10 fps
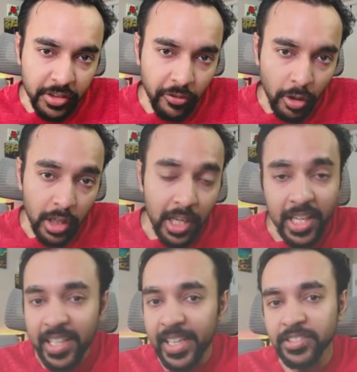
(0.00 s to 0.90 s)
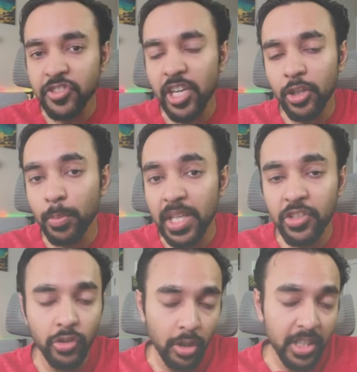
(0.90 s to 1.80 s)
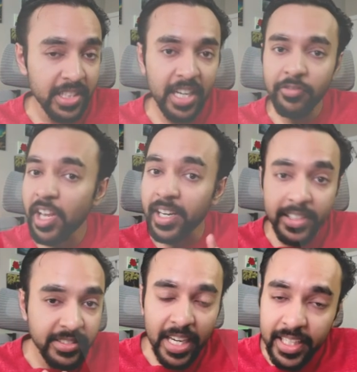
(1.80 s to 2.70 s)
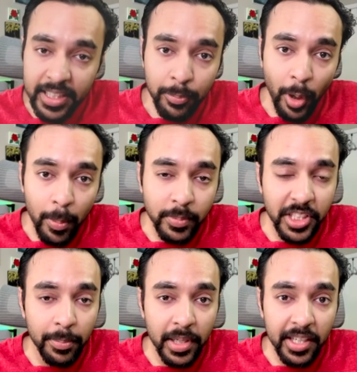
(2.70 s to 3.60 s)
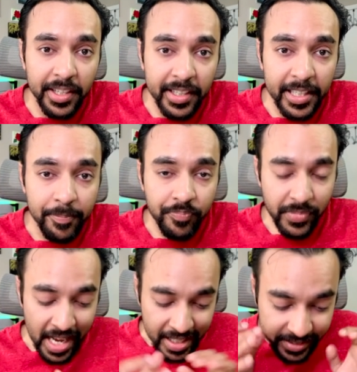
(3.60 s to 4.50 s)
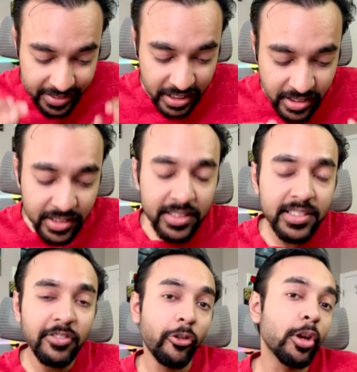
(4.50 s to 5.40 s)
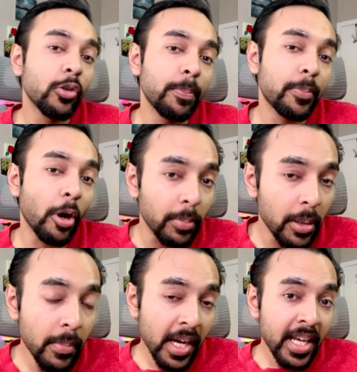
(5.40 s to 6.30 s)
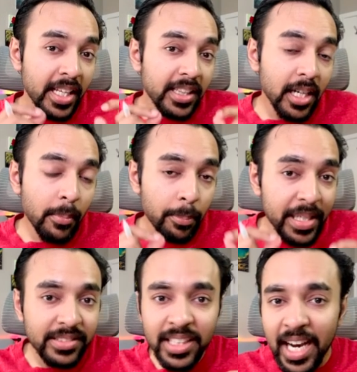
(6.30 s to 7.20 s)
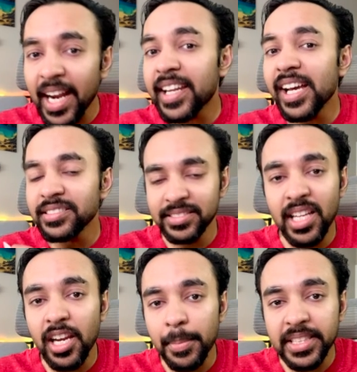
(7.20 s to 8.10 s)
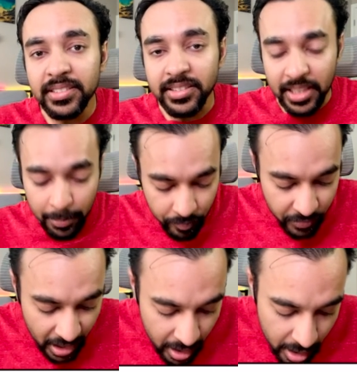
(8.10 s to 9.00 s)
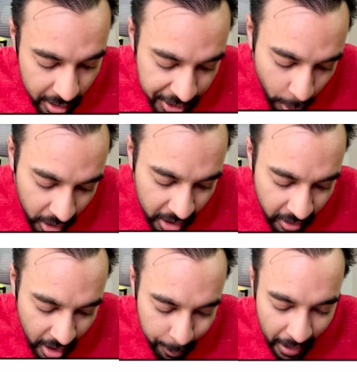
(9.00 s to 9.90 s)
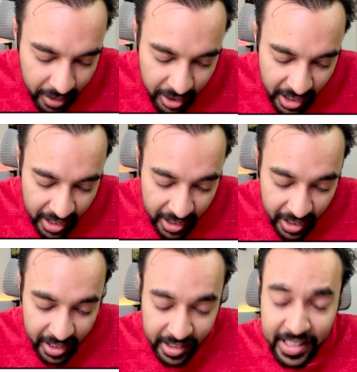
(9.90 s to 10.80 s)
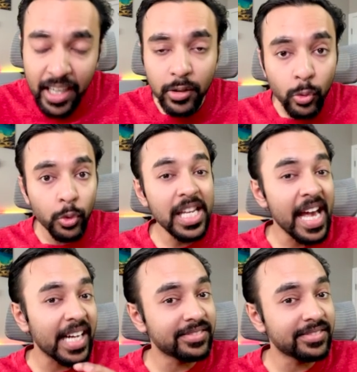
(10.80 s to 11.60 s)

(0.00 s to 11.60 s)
of all, let us try to make sure that we are understanding the problem statement correctly. Since this is a follow-up problem, the basic idea still remains the same. You are given a binary array that only has